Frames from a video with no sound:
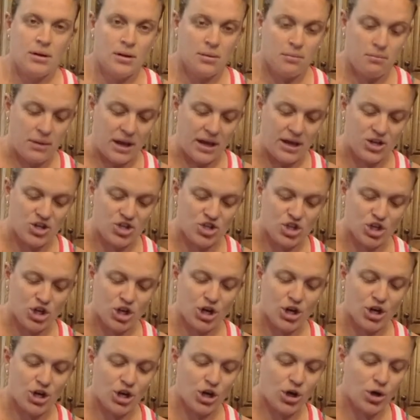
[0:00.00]
Make sure
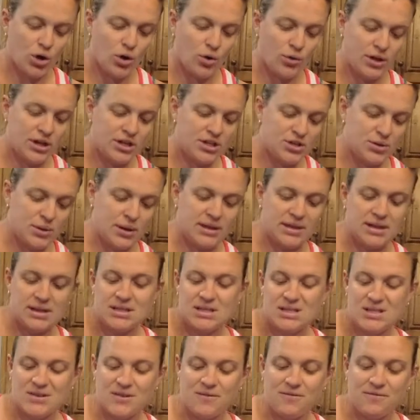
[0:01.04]
you're only doing
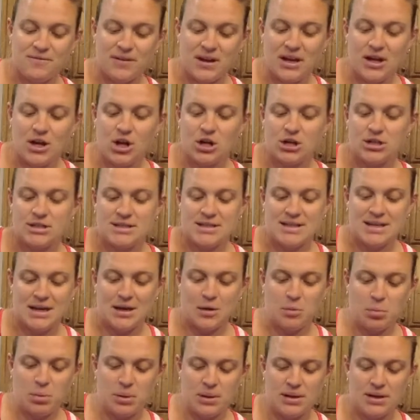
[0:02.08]
this
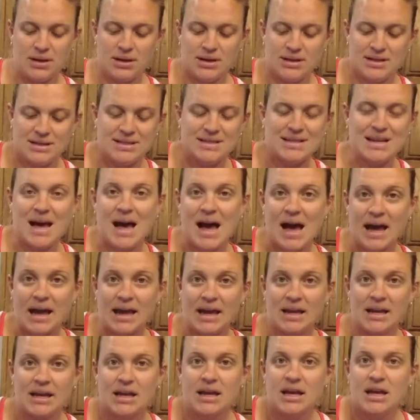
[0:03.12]
fingertip
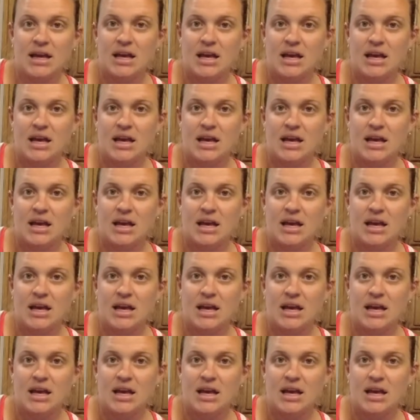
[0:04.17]
tight.